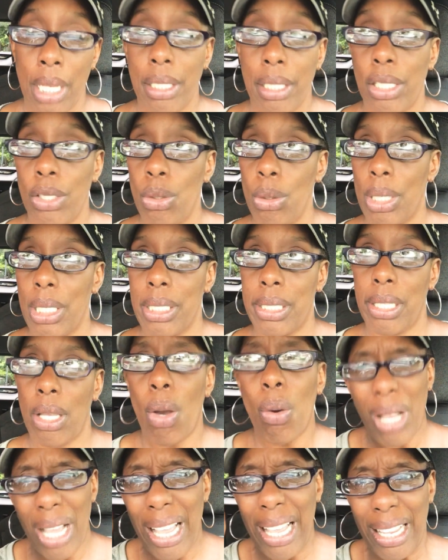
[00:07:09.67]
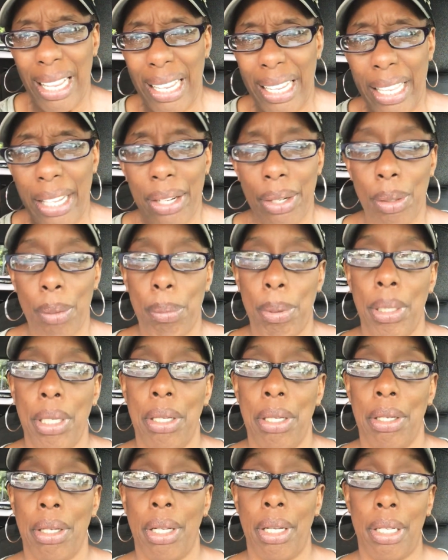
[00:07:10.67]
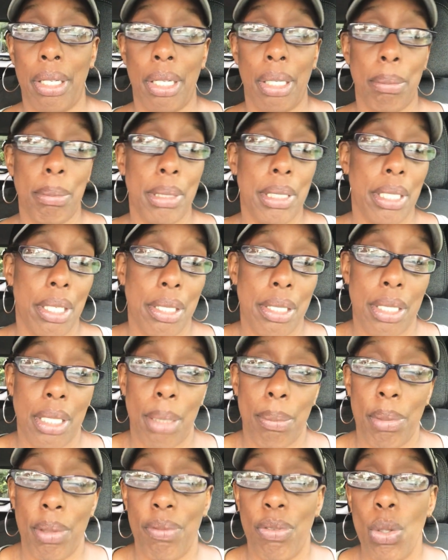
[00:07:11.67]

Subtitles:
Now you can say, oh, I got it up here. Honey, let me tell you something.